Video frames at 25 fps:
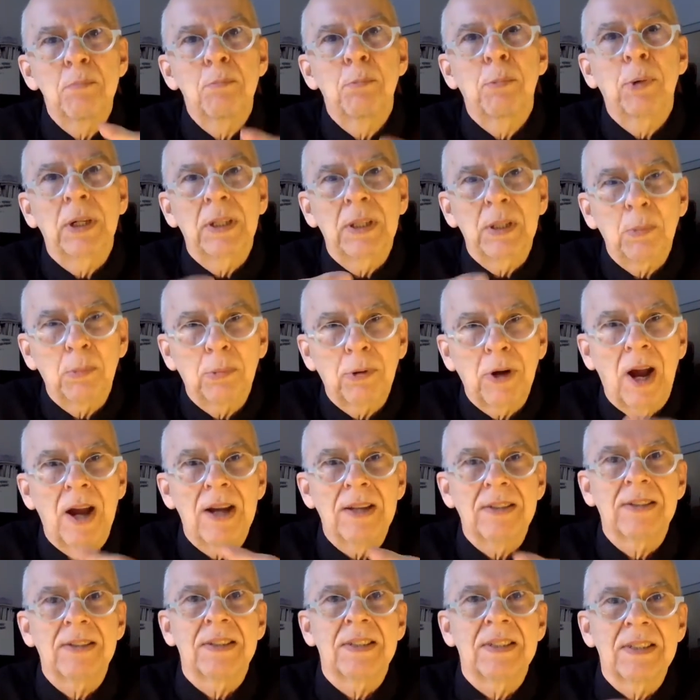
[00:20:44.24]
bring the
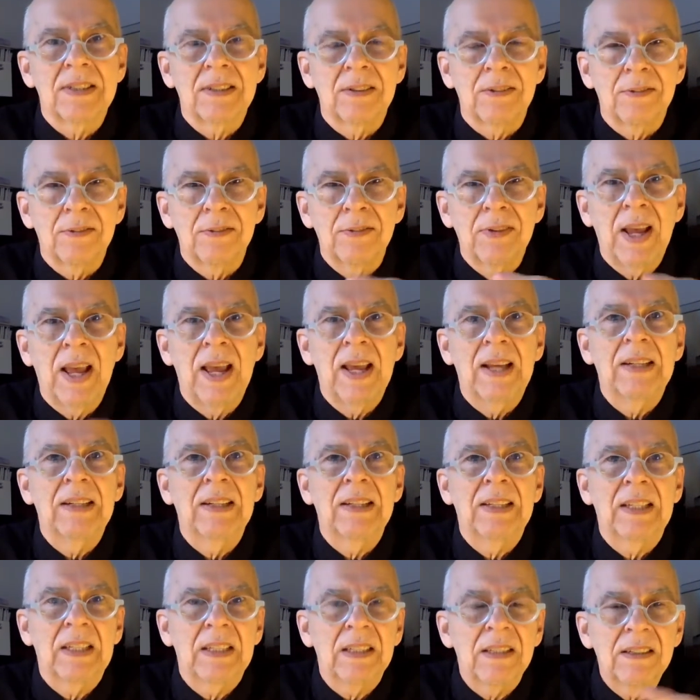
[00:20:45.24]
process of
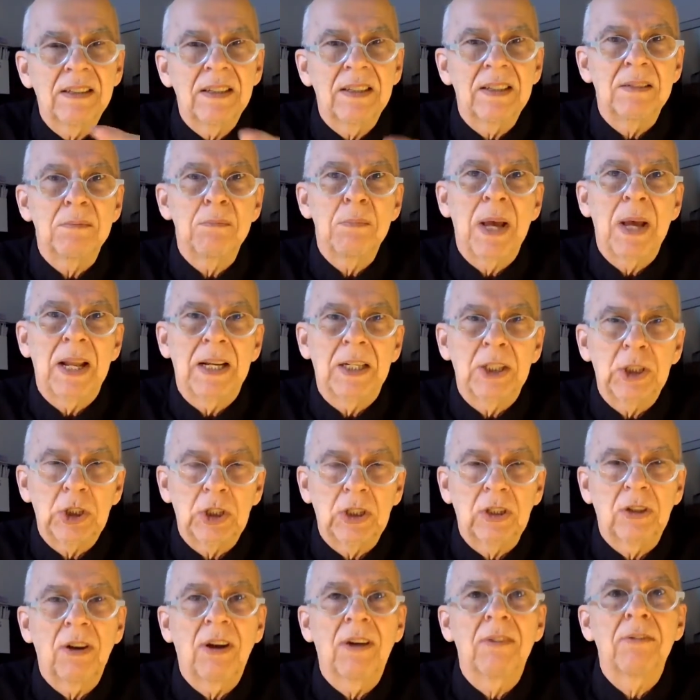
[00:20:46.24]
handling and
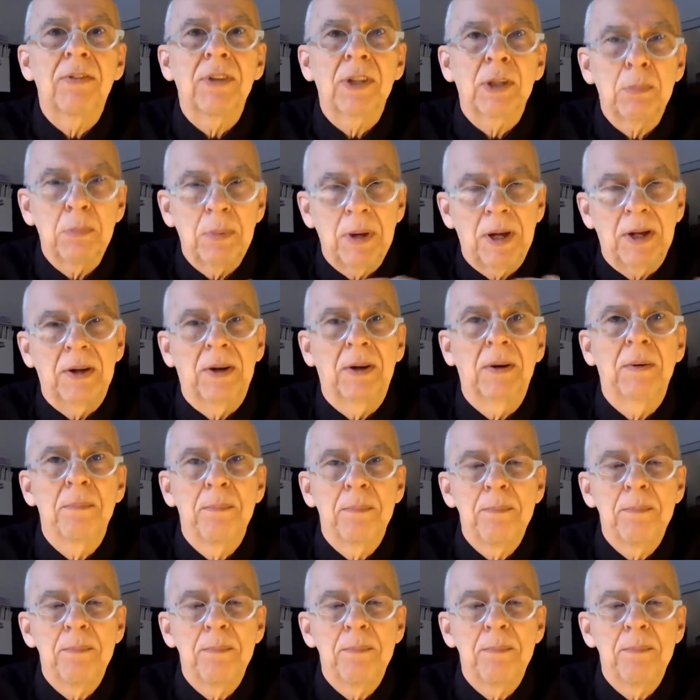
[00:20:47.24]
managing conflict better.